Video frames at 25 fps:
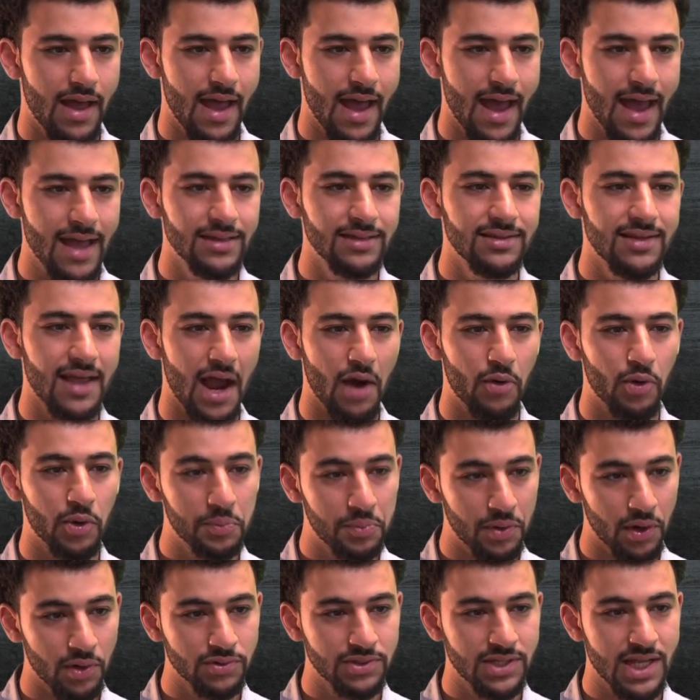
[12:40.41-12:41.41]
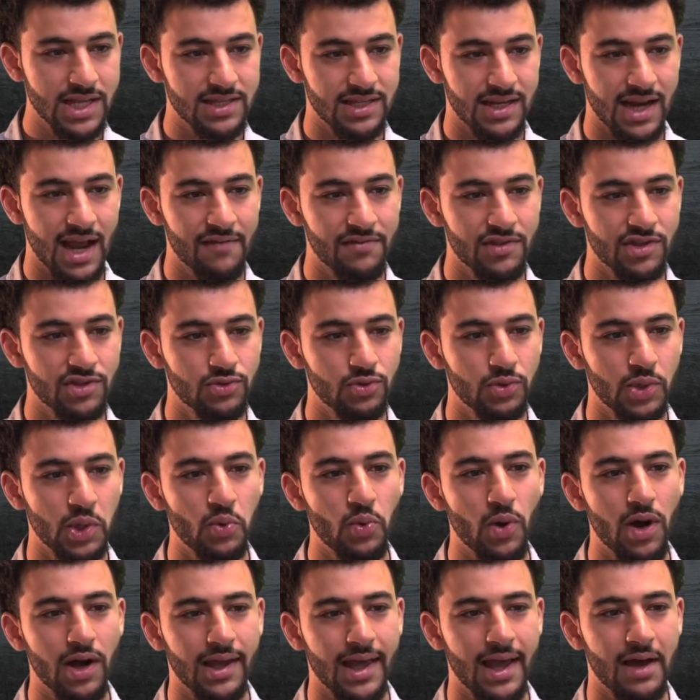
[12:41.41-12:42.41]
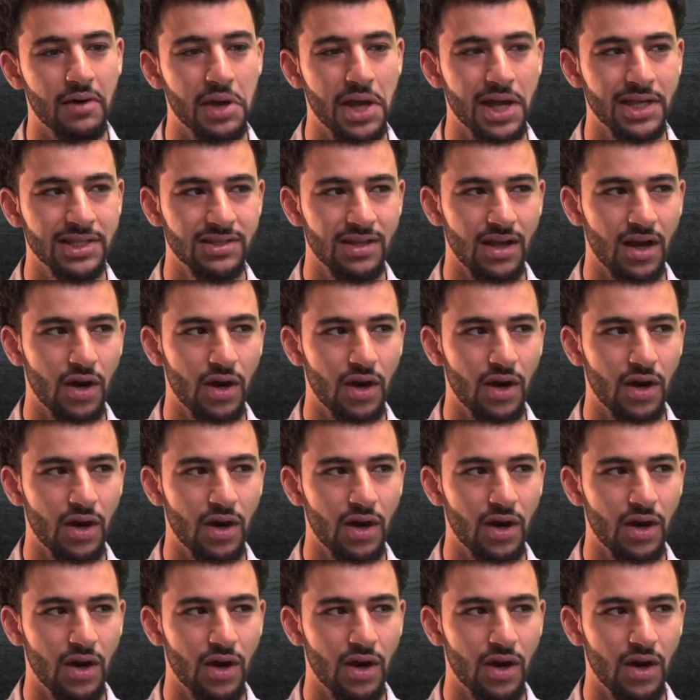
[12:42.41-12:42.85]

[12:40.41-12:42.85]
end our protest and have the student walk out at